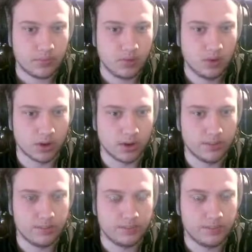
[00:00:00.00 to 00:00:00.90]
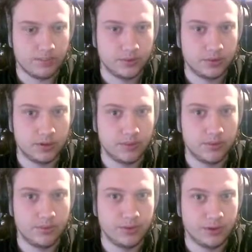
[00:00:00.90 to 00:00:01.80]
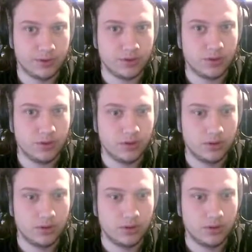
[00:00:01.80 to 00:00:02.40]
Okay. So then we return.